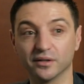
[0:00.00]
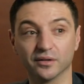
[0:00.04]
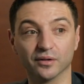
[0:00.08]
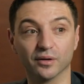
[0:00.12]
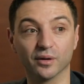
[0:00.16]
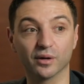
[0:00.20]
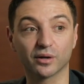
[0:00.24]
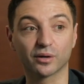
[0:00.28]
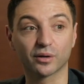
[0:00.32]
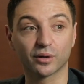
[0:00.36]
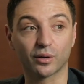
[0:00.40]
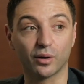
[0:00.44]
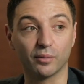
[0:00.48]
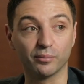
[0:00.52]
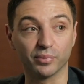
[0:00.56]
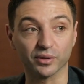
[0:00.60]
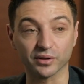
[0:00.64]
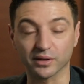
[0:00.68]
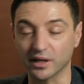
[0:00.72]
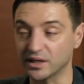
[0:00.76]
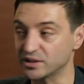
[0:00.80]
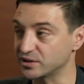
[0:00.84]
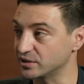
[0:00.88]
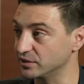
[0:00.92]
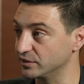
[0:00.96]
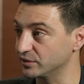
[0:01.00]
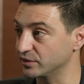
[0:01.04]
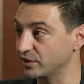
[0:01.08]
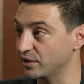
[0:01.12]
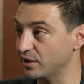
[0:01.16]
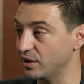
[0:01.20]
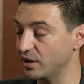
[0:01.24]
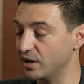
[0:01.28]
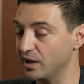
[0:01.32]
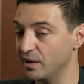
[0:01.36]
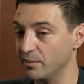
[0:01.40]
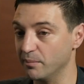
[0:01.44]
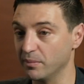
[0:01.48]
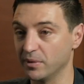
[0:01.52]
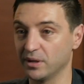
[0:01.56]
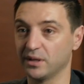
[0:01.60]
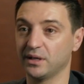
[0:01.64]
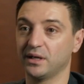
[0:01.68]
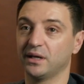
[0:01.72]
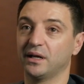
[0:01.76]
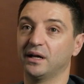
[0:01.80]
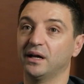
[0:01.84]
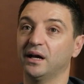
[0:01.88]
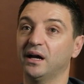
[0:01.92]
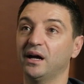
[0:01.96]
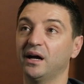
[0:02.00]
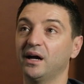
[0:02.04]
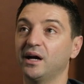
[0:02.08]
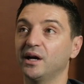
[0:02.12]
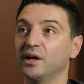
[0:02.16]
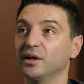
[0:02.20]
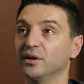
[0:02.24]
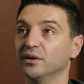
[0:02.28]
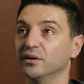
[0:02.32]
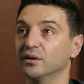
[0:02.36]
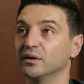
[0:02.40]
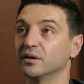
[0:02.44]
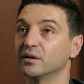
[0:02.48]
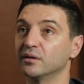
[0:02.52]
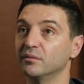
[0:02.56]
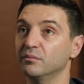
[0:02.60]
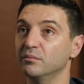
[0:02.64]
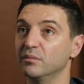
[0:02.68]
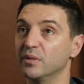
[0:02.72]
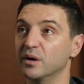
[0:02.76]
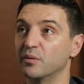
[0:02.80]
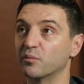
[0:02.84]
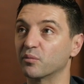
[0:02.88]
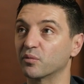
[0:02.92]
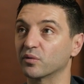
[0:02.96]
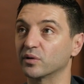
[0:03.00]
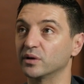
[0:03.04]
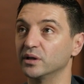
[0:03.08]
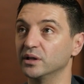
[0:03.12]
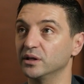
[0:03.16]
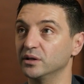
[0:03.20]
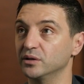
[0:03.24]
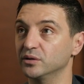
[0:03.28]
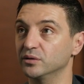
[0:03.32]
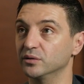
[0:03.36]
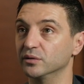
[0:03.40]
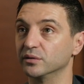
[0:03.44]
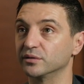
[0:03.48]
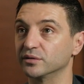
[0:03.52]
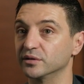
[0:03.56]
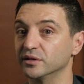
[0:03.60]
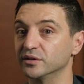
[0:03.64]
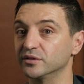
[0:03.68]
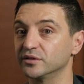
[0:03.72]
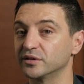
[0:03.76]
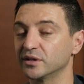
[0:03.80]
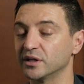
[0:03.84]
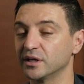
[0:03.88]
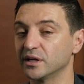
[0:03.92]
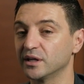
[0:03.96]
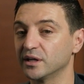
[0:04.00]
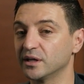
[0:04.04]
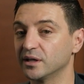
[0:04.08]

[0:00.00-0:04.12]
the compilation time, and memory usage.